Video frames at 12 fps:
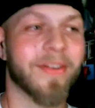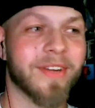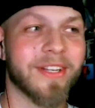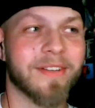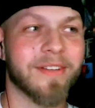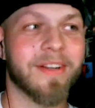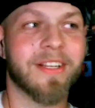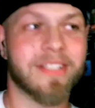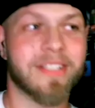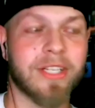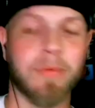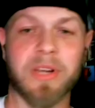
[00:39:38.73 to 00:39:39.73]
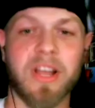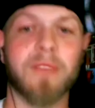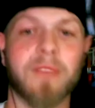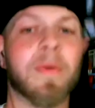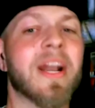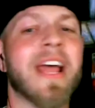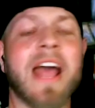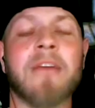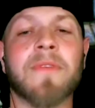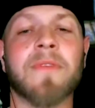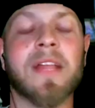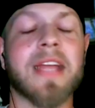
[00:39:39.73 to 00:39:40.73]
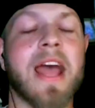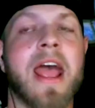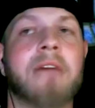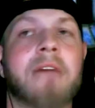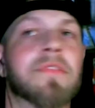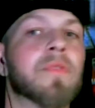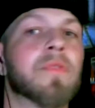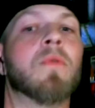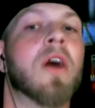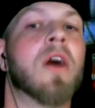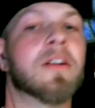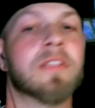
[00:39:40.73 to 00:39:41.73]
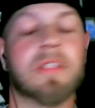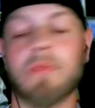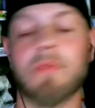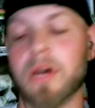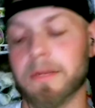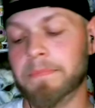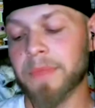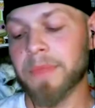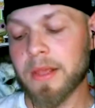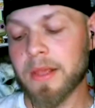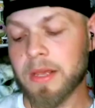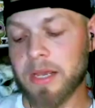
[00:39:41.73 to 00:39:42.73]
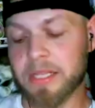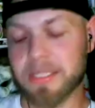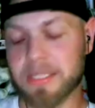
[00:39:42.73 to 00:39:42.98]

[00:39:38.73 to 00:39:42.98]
a steelbook of, but I feel like I have to rewatch this one. It's